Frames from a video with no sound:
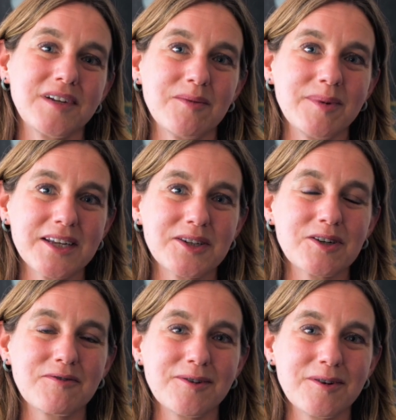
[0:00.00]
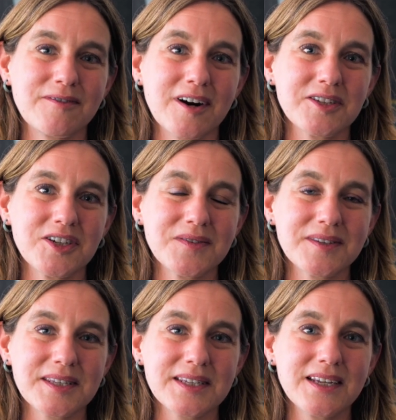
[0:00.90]
ambassador for all of our
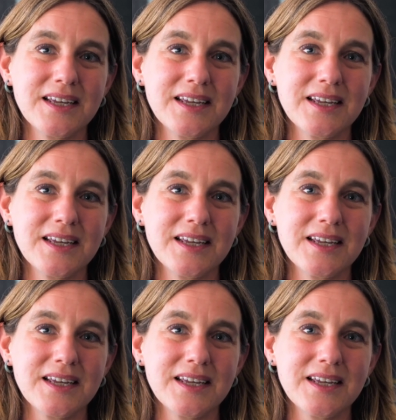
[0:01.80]
students.